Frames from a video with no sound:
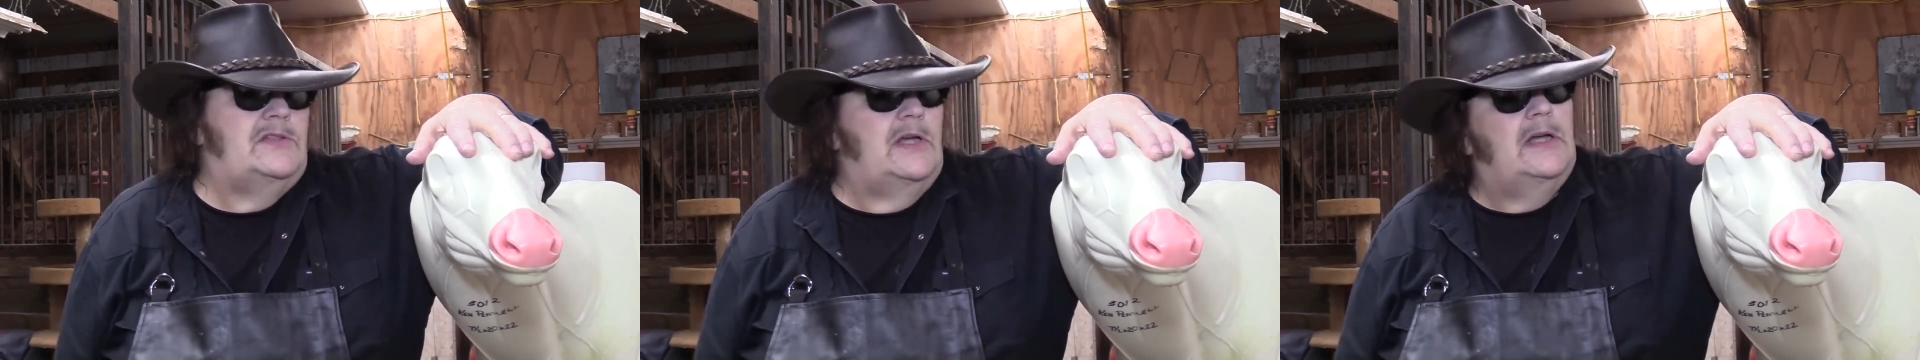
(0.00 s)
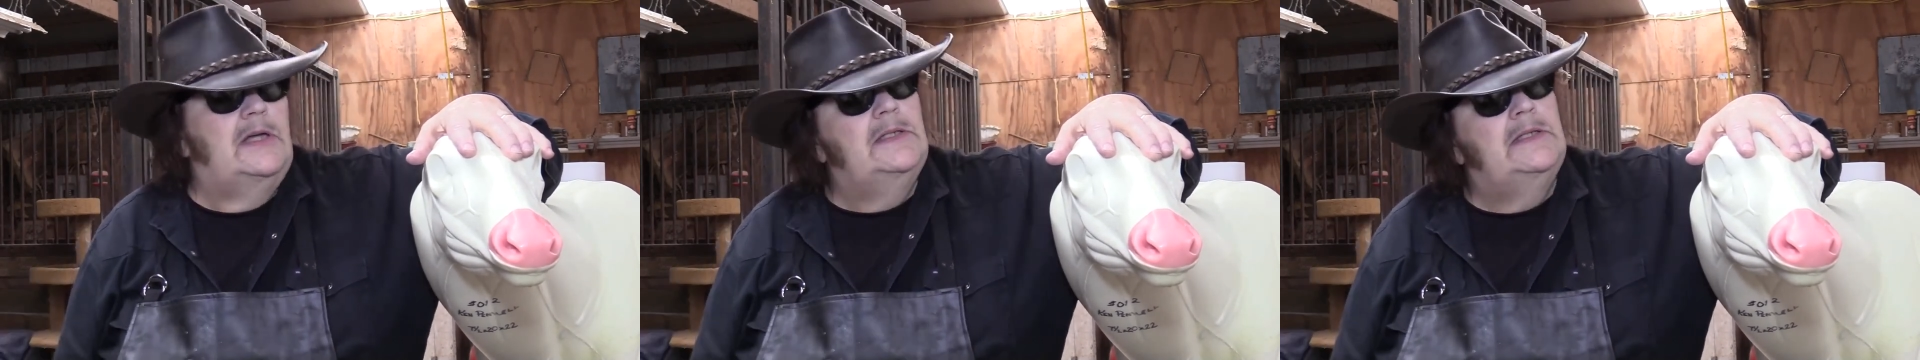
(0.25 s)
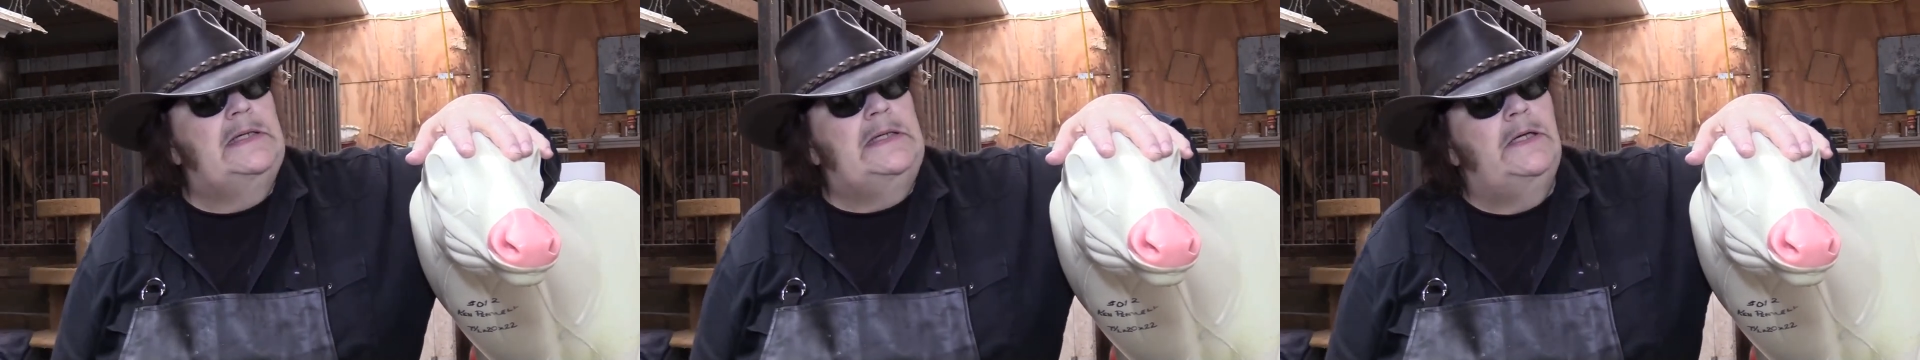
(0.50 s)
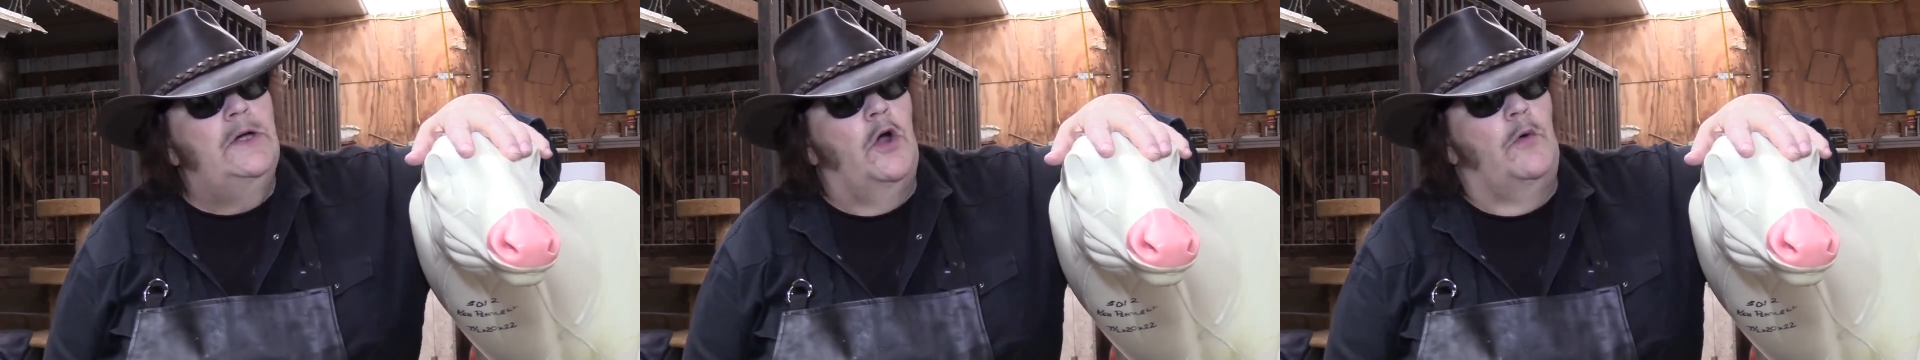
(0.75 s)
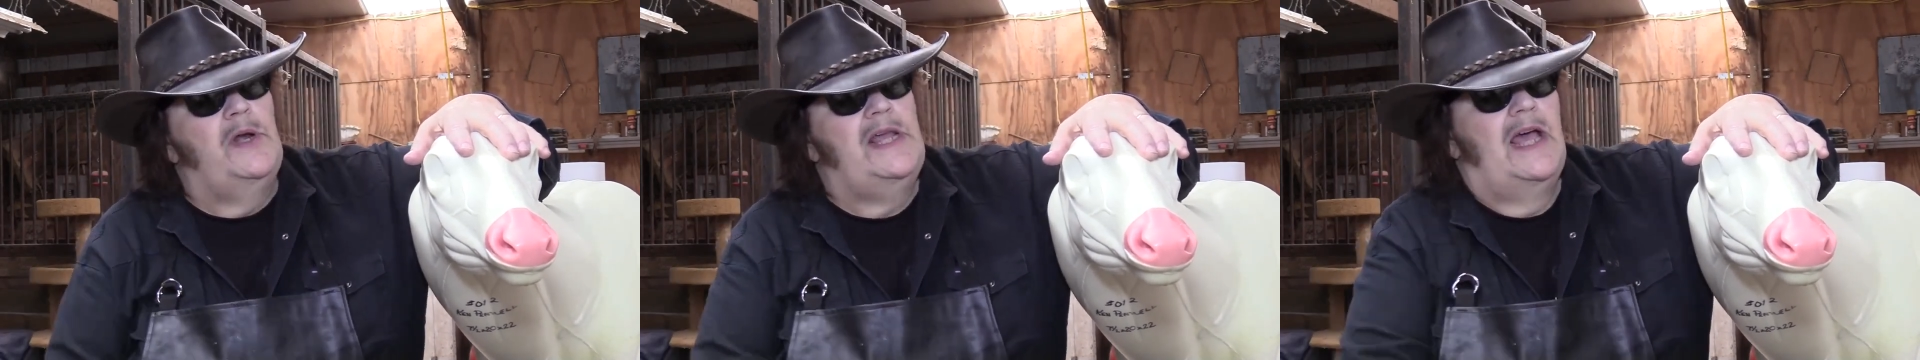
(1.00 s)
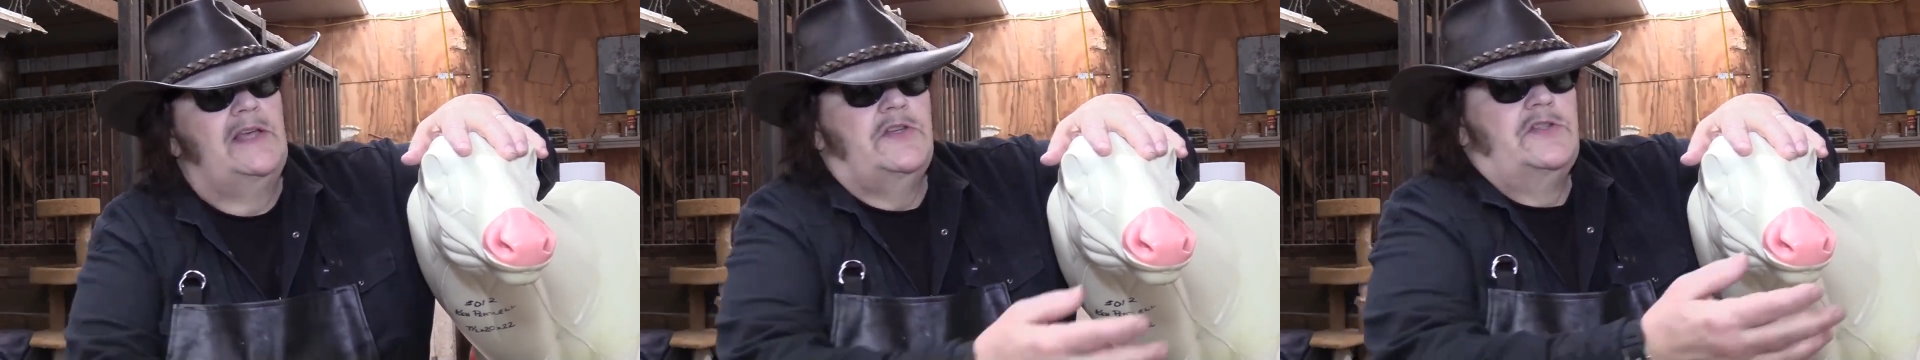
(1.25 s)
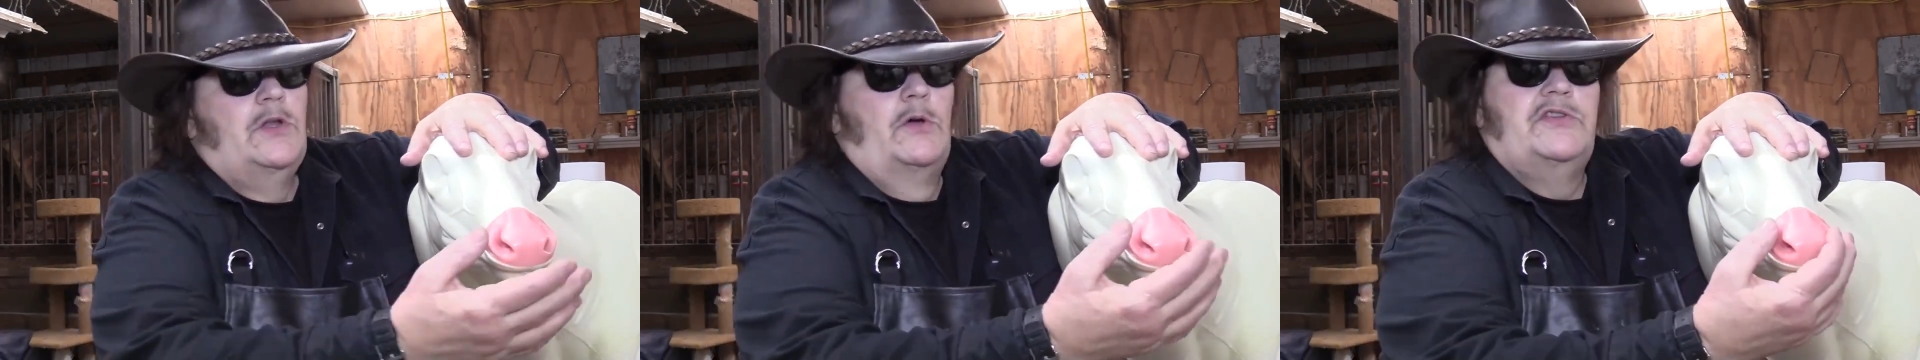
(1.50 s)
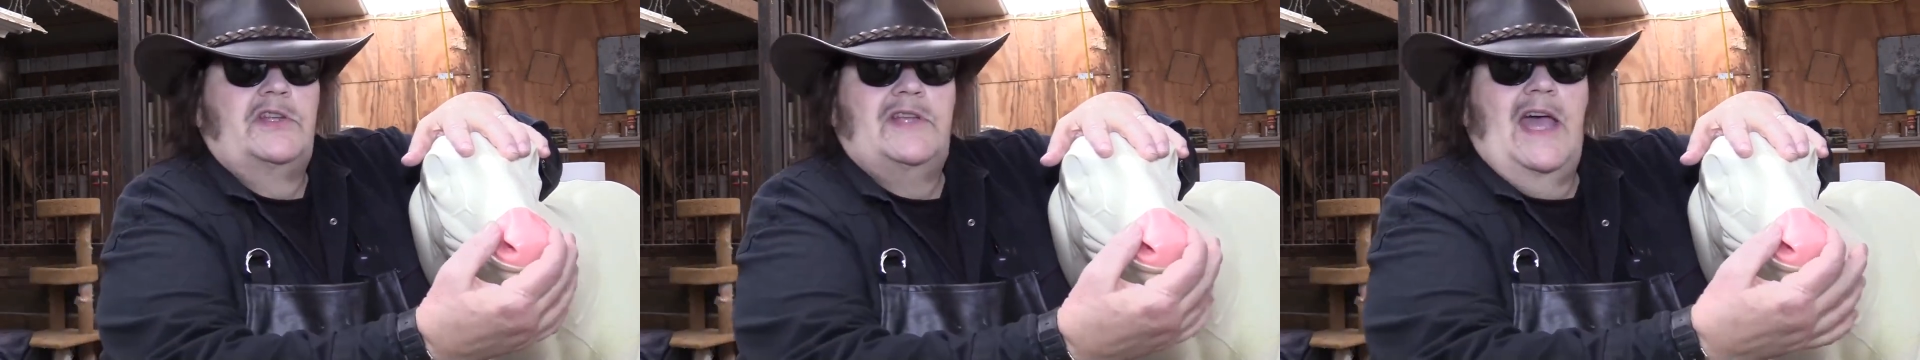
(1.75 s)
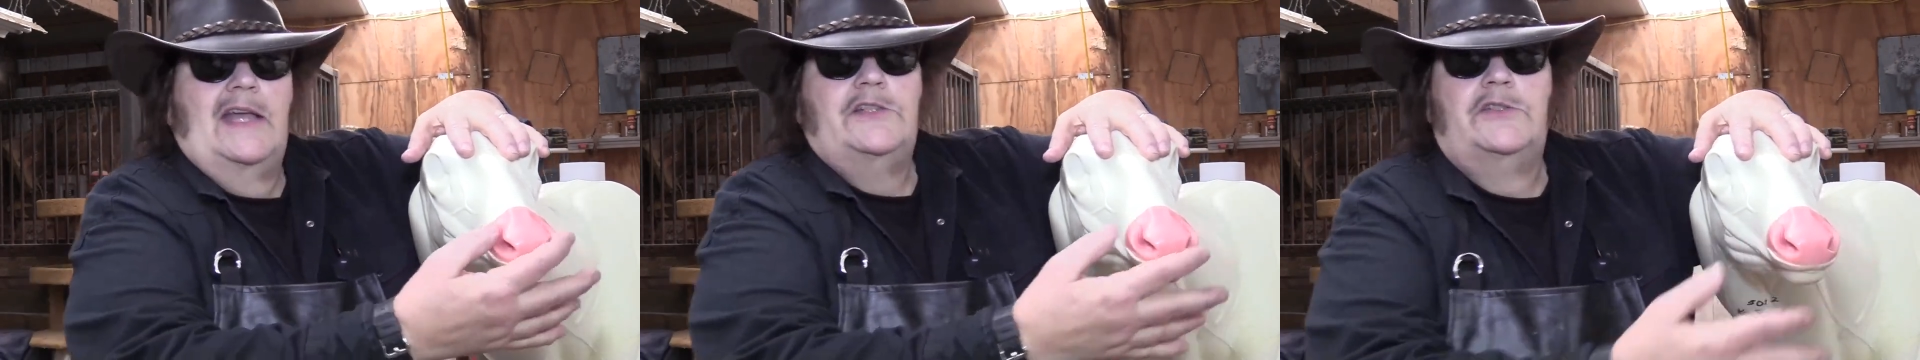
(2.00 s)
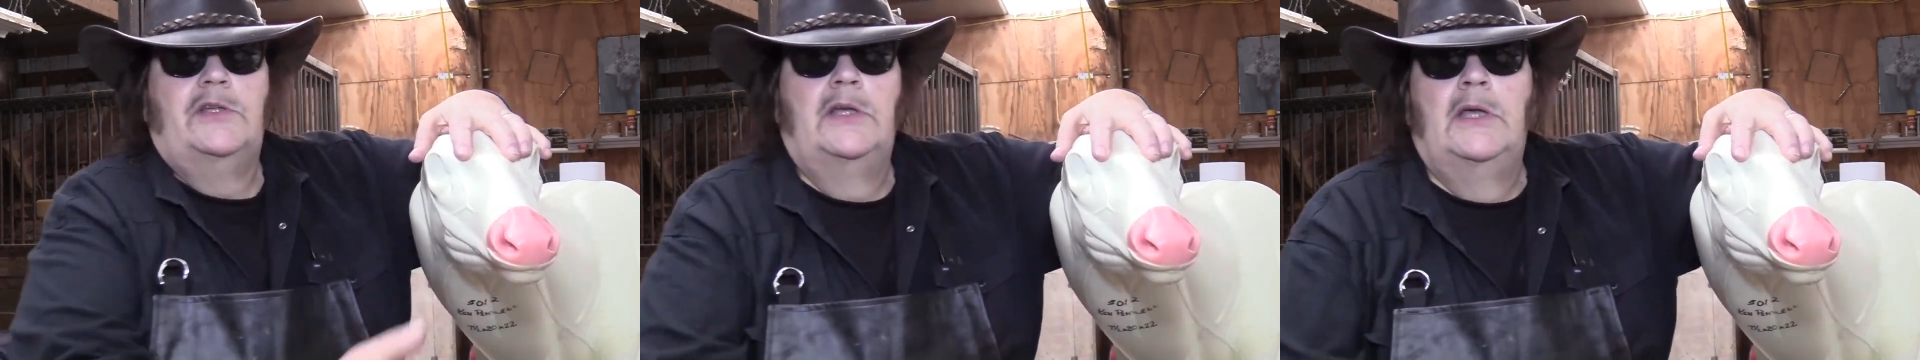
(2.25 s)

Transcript: uh, already has his nose attached.